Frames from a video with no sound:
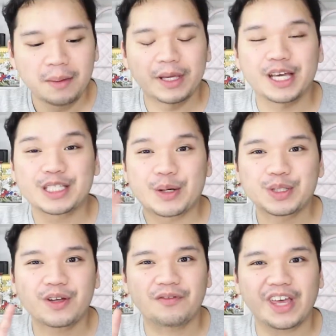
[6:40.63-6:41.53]
because I
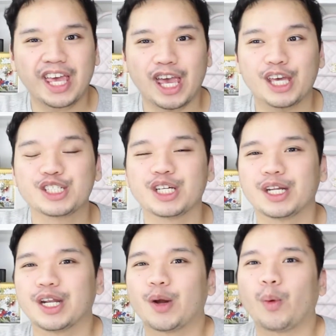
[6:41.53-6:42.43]
was on vacation
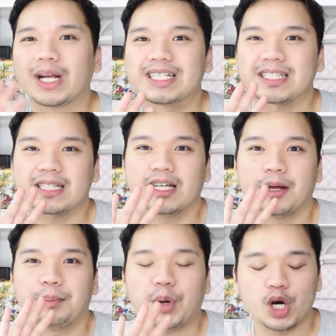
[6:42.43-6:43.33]
and I wanted to see it
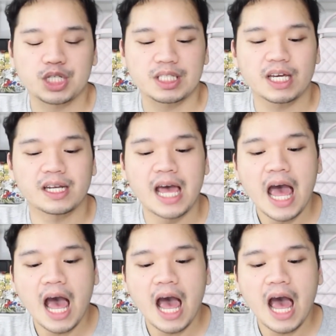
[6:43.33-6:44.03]
in person.